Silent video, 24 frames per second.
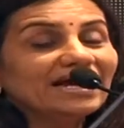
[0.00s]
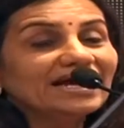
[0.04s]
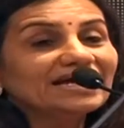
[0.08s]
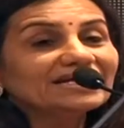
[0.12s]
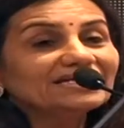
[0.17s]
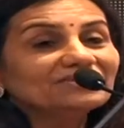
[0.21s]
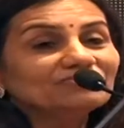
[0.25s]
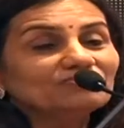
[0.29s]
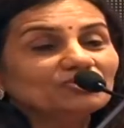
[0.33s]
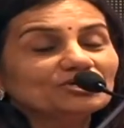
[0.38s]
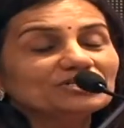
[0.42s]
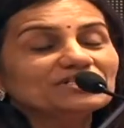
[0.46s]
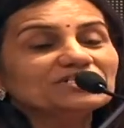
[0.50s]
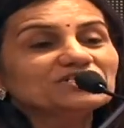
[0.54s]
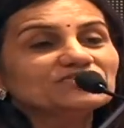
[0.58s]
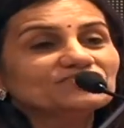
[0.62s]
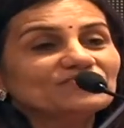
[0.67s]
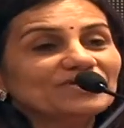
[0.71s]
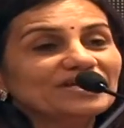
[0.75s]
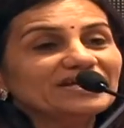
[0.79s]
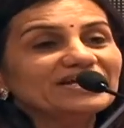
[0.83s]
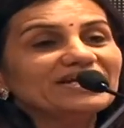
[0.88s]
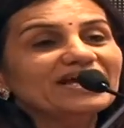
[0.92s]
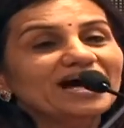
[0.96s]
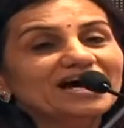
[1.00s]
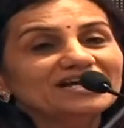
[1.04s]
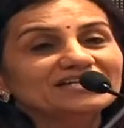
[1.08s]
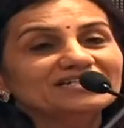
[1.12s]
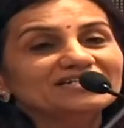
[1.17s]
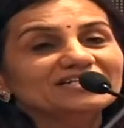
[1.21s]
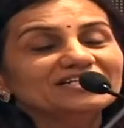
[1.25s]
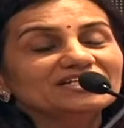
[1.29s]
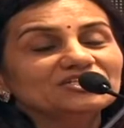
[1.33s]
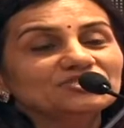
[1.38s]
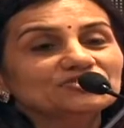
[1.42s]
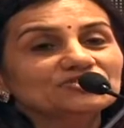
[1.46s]
And what is very
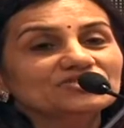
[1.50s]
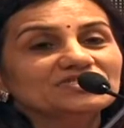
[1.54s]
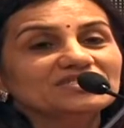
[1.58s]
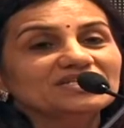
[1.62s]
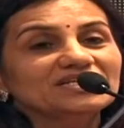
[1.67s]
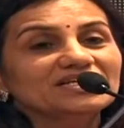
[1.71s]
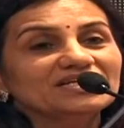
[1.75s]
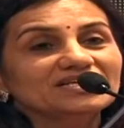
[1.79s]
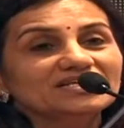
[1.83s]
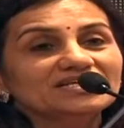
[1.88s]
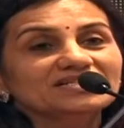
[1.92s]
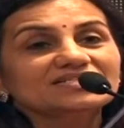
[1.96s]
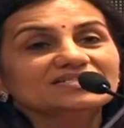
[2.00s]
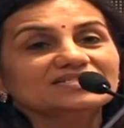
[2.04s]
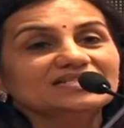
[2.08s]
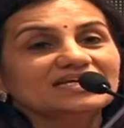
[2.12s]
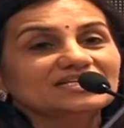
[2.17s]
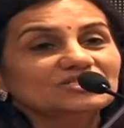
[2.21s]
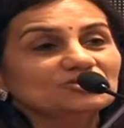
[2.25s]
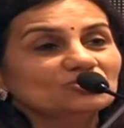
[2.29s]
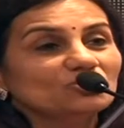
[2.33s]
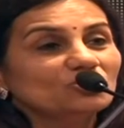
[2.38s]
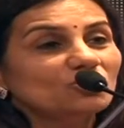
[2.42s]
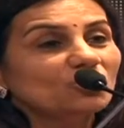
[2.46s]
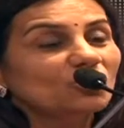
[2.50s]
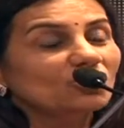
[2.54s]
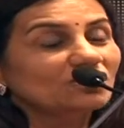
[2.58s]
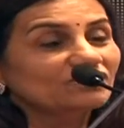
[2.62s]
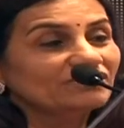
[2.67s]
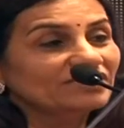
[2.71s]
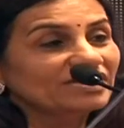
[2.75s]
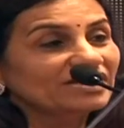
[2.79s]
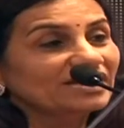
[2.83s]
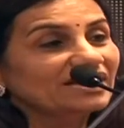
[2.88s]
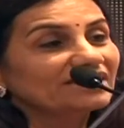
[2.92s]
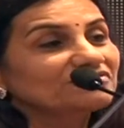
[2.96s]
heartening to see is that
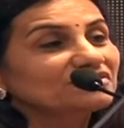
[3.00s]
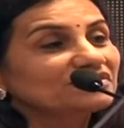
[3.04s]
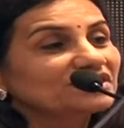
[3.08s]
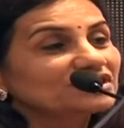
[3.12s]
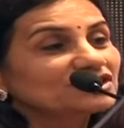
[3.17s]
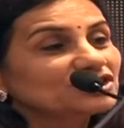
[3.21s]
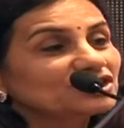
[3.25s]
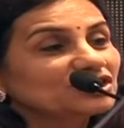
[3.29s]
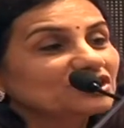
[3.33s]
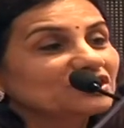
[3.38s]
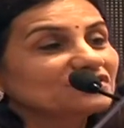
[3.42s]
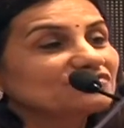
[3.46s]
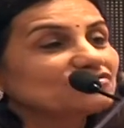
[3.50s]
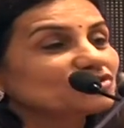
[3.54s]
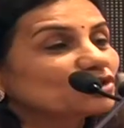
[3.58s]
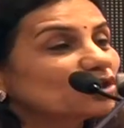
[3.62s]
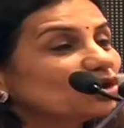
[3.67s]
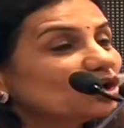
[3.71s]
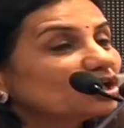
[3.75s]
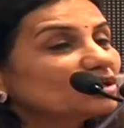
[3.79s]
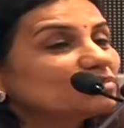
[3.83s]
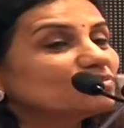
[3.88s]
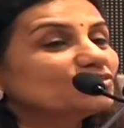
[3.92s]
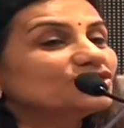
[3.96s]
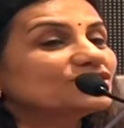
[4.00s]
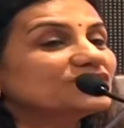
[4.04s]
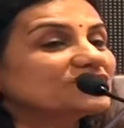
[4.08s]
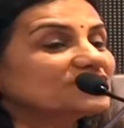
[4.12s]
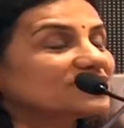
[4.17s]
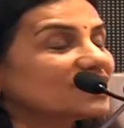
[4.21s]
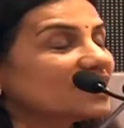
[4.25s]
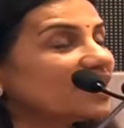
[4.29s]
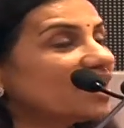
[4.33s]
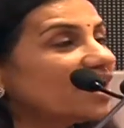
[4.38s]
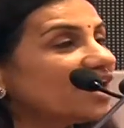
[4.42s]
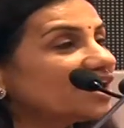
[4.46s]
we have achieved
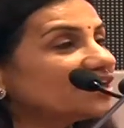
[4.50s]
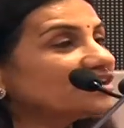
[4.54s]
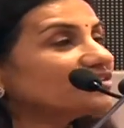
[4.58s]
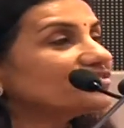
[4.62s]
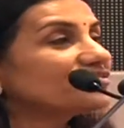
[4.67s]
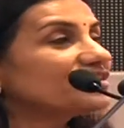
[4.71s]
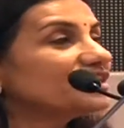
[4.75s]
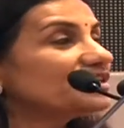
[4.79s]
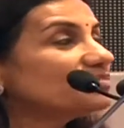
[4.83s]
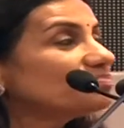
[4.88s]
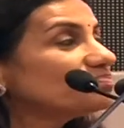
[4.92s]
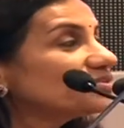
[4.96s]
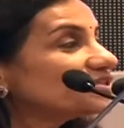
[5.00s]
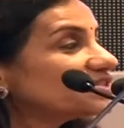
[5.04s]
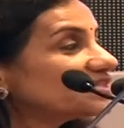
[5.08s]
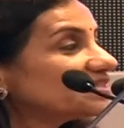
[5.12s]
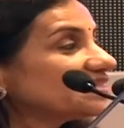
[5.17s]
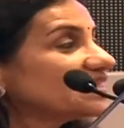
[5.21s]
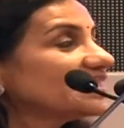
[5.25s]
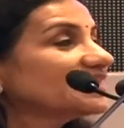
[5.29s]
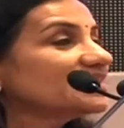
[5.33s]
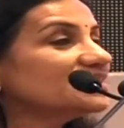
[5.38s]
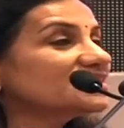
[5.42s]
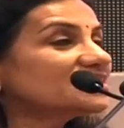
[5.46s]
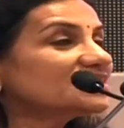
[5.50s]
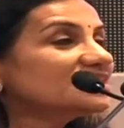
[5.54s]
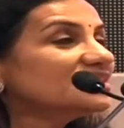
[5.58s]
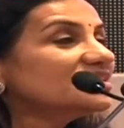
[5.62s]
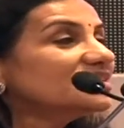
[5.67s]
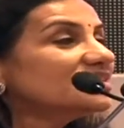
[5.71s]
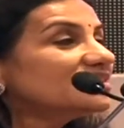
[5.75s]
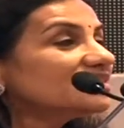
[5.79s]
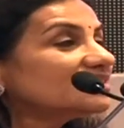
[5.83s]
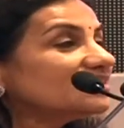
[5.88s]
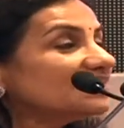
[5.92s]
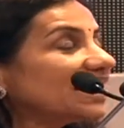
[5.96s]
almost 100%
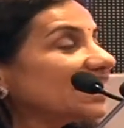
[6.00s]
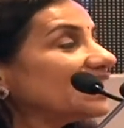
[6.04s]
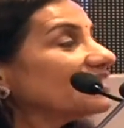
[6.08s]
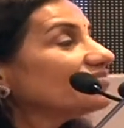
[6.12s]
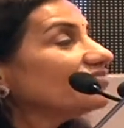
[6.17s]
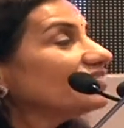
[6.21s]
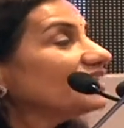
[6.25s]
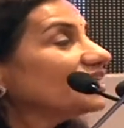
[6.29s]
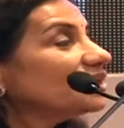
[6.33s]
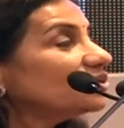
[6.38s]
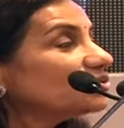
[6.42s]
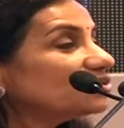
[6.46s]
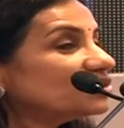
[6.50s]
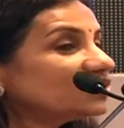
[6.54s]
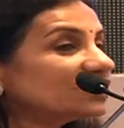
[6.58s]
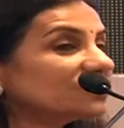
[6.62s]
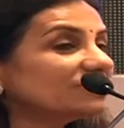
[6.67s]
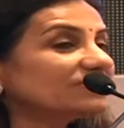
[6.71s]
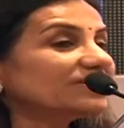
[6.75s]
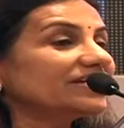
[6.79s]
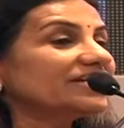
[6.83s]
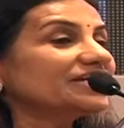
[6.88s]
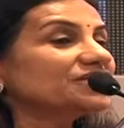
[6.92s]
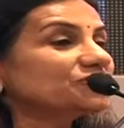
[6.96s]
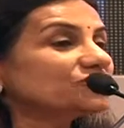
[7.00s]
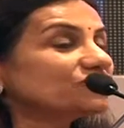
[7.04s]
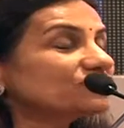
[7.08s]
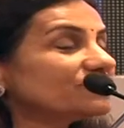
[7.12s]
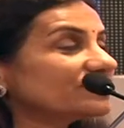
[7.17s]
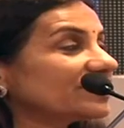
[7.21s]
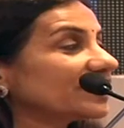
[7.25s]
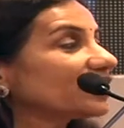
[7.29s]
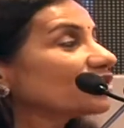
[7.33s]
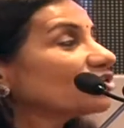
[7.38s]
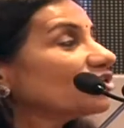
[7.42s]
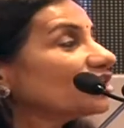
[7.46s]
livelihood creation
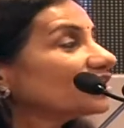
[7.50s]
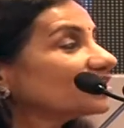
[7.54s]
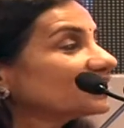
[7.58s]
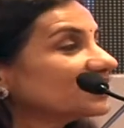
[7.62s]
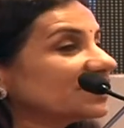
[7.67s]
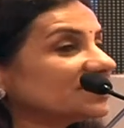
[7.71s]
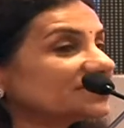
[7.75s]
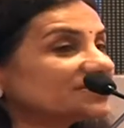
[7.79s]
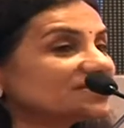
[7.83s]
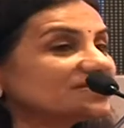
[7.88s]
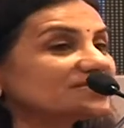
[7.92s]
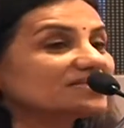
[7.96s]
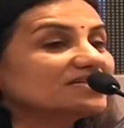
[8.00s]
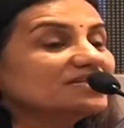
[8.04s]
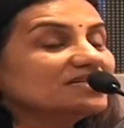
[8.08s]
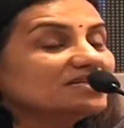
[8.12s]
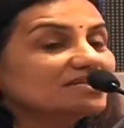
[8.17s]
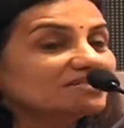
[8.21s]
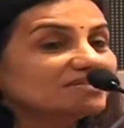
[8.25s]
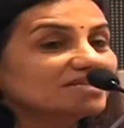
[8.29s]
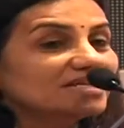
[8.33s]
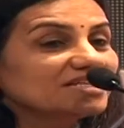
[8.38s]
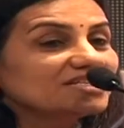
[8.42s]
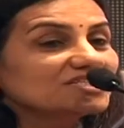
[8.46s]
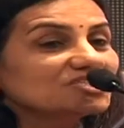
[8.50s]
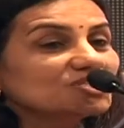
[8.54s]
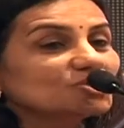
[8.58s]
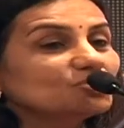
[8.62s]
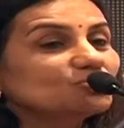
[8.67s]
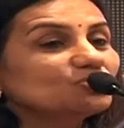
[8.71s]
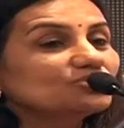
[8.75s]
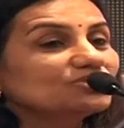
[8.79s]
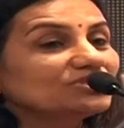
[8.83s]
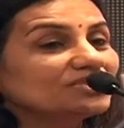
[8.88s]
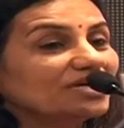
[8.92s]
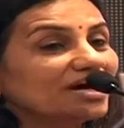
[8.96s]
record. That is, these
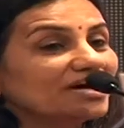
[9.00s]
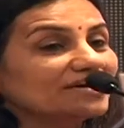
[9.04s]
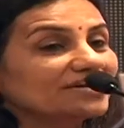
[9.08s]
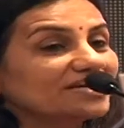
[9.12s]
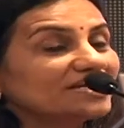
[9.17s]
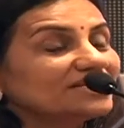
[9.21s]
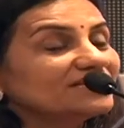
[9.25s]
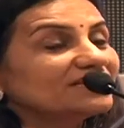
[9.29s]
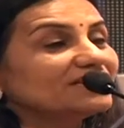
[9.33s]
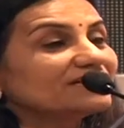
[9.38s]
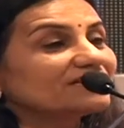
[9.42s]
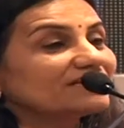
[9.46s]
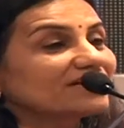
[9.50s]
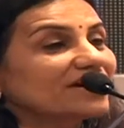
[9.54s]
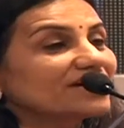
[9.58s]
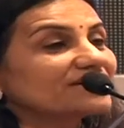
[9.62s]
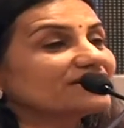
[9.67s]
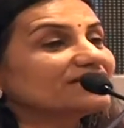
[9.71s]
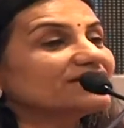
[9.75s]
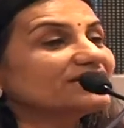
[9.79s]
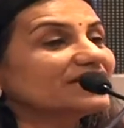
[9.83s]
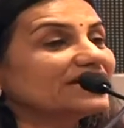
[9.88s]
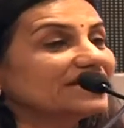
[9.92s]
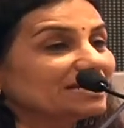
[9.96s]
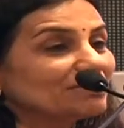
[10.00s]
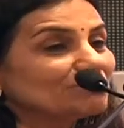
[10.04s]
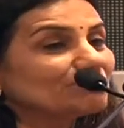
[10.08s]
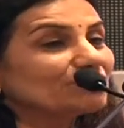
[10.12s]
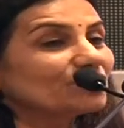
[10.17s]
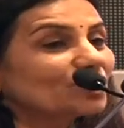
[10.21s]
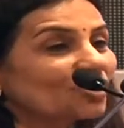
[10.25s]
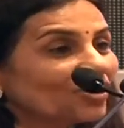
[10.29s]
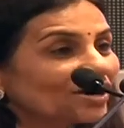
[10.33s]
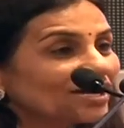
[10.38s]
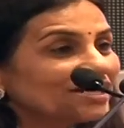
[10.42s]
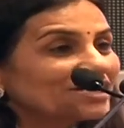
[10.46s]
youth are either currently
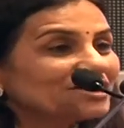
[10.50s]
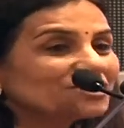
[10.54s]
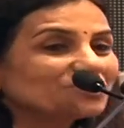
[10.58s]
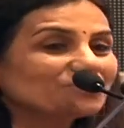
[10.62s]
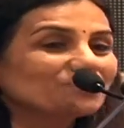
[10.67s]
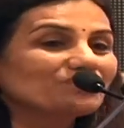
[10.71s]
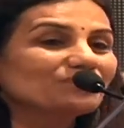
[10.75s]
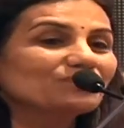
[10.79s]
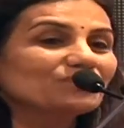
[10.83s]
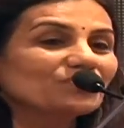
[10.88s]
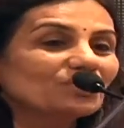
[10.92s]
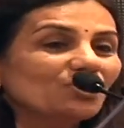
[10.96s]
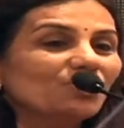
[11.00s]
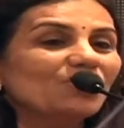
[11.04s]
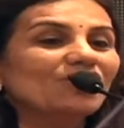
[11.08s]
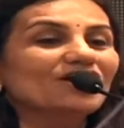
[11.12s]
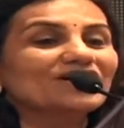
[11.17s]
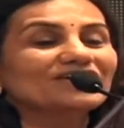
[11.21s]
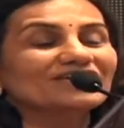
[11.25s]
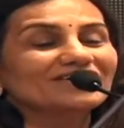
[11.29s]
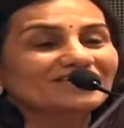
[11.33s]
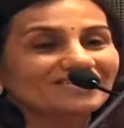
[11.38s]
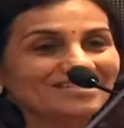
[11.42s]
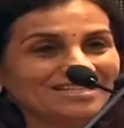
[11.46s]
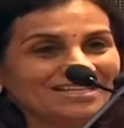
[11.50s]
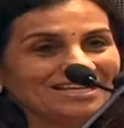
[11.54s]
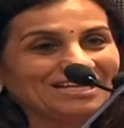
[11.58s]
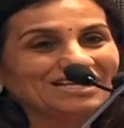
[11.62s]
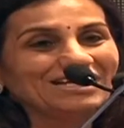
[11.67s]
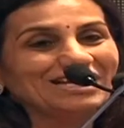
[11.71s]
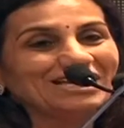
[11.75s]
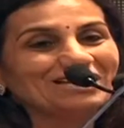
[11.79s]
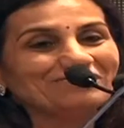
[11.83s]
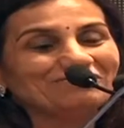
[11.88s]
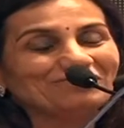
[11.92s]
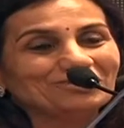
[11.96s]
employed or earning
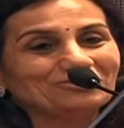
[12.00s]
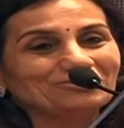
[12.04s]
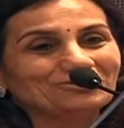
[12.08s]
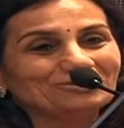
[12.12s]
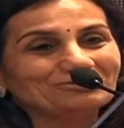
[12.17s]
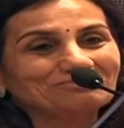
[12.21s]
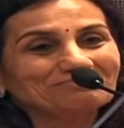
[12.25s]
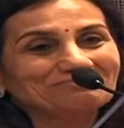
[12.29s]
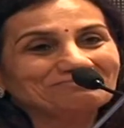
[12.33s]
livelihood.